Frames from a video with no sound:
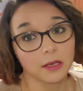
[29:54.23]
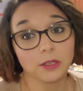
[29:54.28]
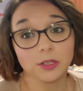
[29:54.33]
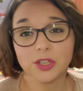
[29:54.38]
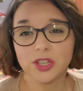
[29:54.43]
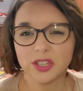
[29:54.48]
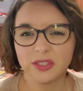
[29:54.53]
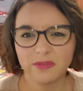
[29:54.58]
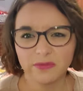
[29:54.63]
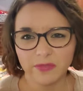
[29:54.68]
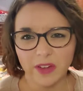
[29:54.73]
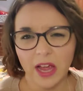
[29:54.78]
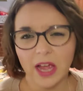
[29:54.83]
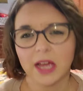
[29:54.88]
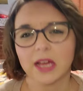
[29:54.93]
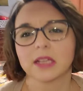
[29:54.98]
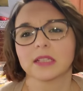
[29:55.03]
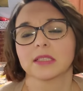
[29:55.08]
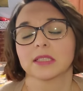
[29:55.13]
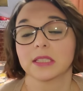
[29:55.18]
good
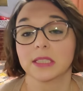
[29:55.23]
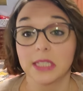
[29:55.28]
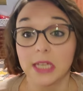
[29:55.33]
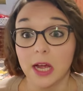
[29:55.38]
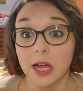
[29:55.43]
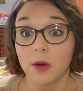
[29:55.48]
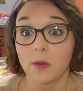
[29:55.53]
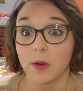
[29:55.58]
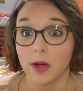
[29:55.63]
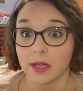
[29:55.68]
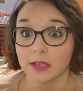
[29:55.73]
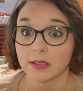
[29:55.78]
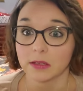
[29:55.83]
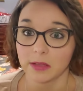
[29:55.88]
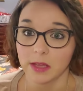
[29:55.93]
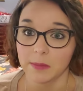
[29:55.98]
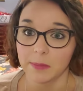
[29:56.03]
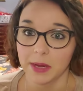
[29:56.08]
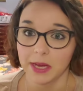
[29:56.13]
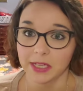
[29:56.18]
finds and DIYs on
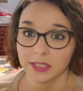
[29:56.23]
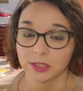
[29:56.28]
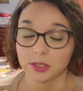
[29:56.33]
that page.